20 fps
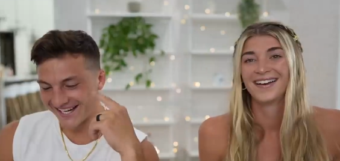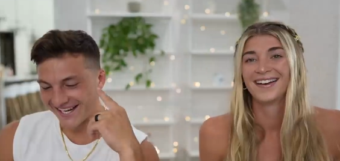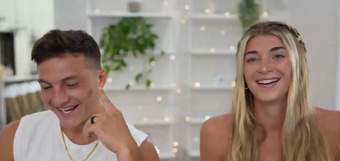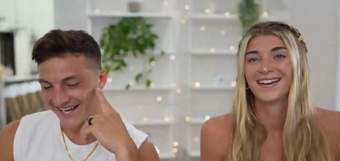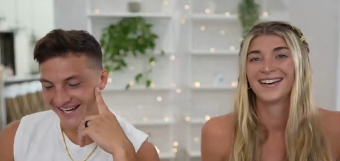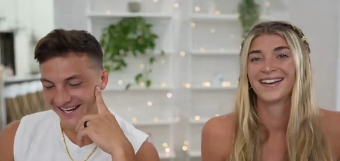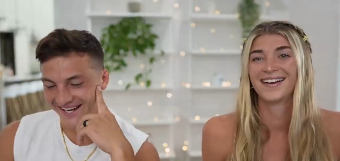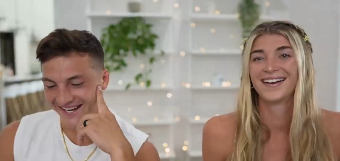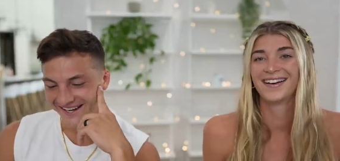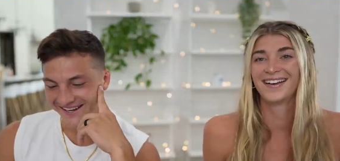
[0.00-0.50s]

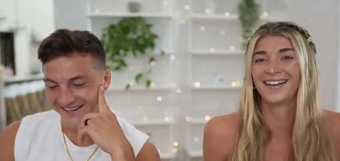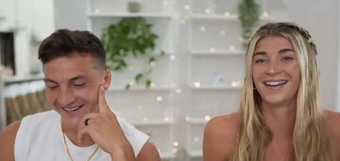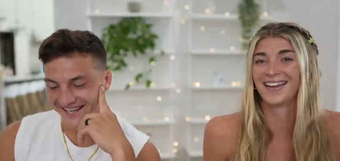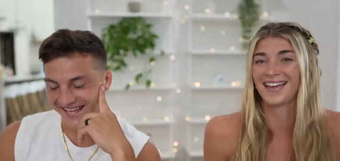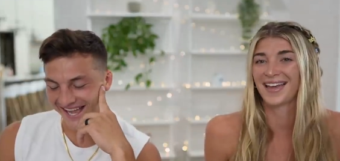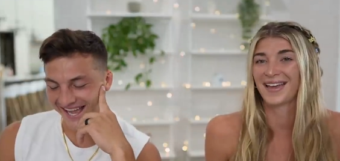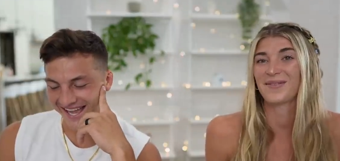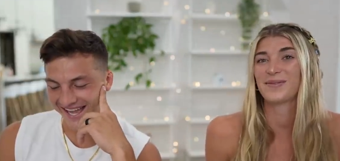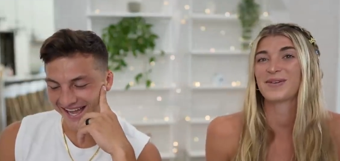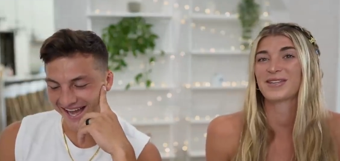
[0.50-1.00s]
Speaker 1: Oh, okay.
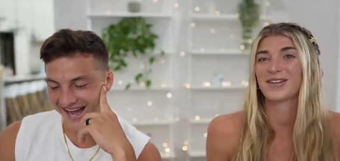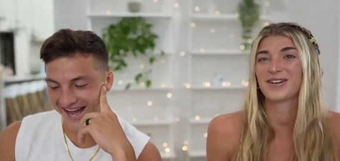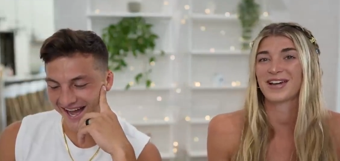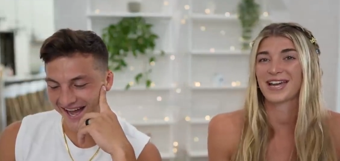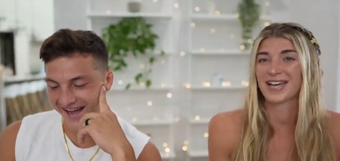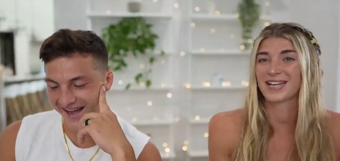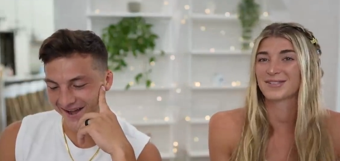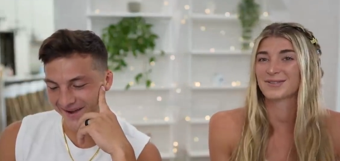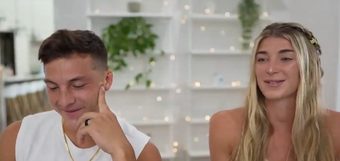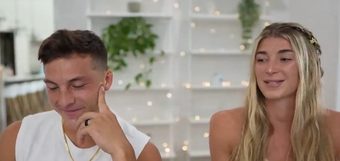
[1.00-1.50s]
Yeah, but your
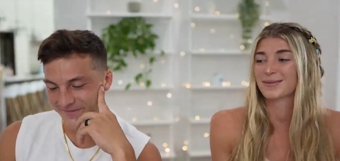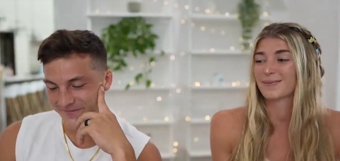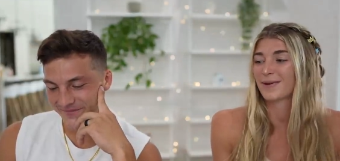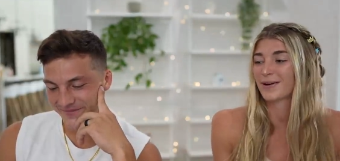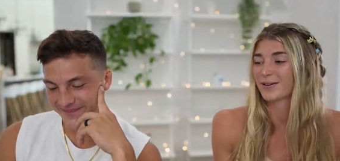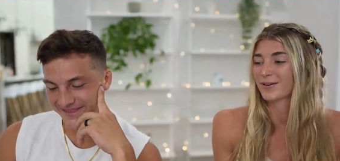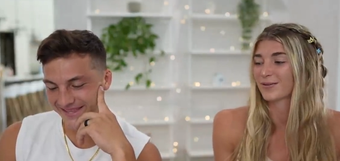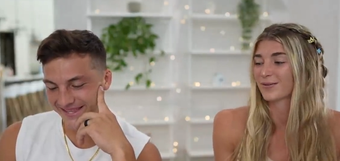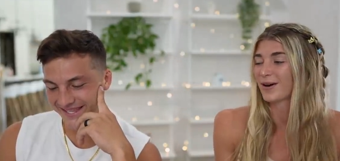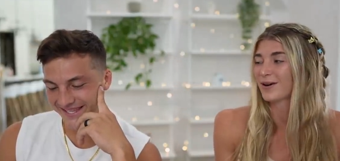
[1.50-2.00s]
hands would
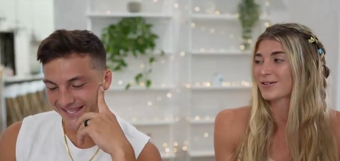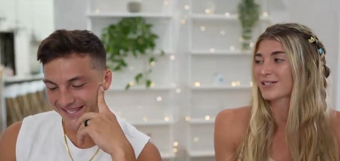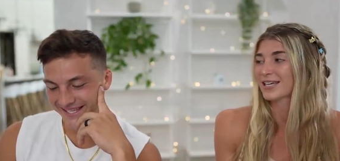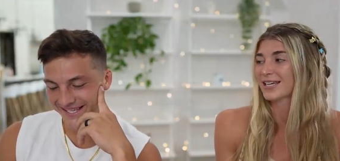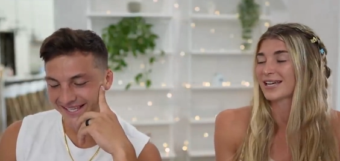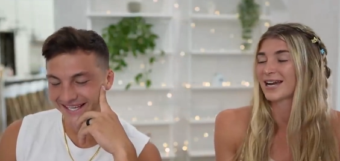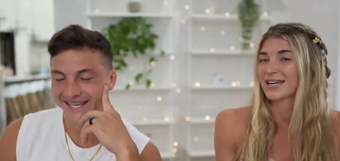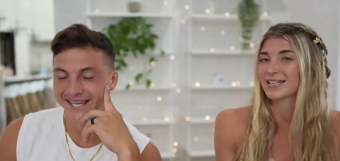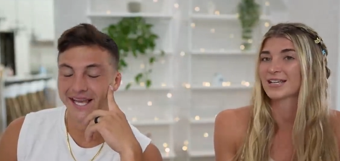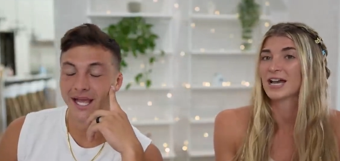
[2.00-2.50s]
smell gross, like
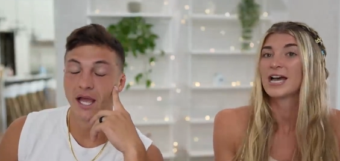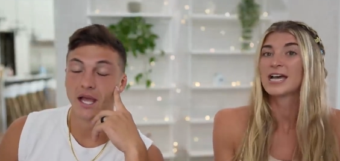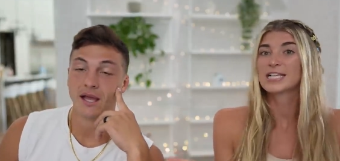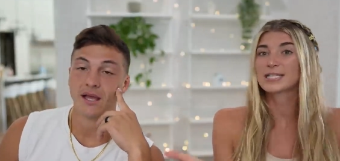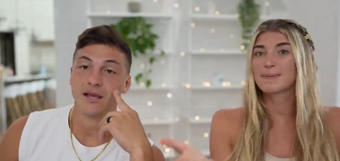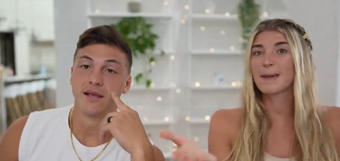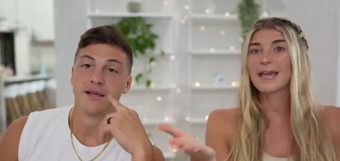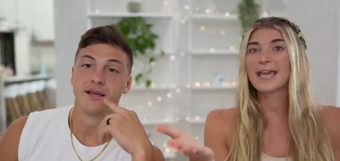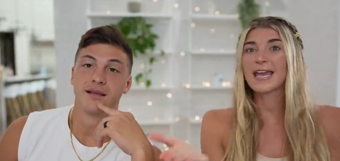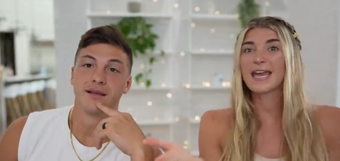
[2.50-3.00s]
guys.
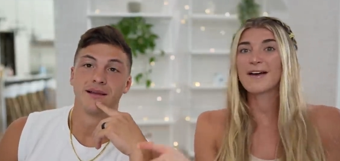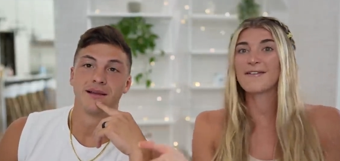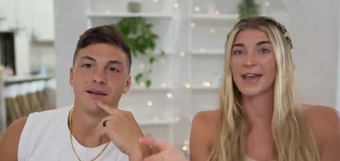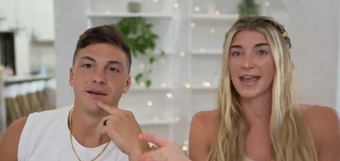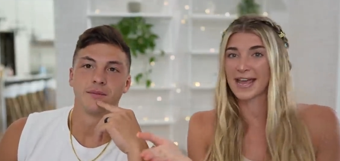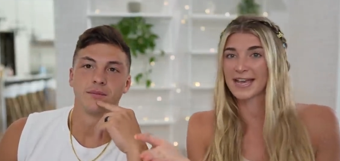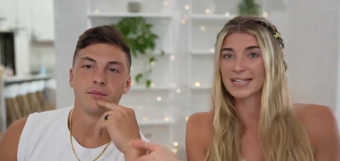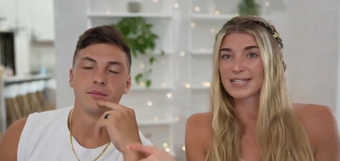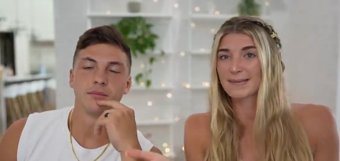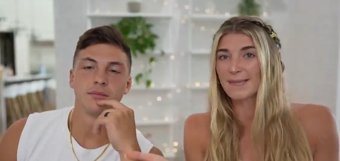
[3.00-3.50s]
Speaking of
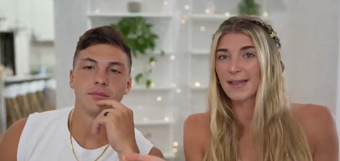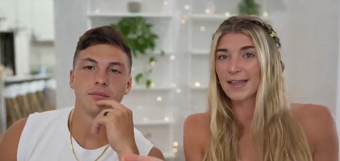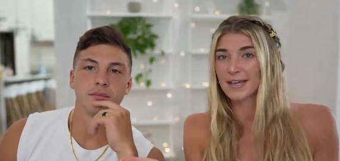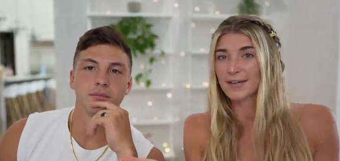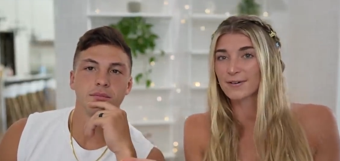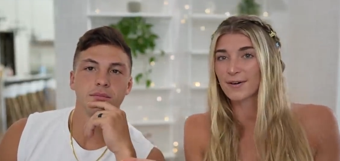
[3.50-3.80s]
hands smelling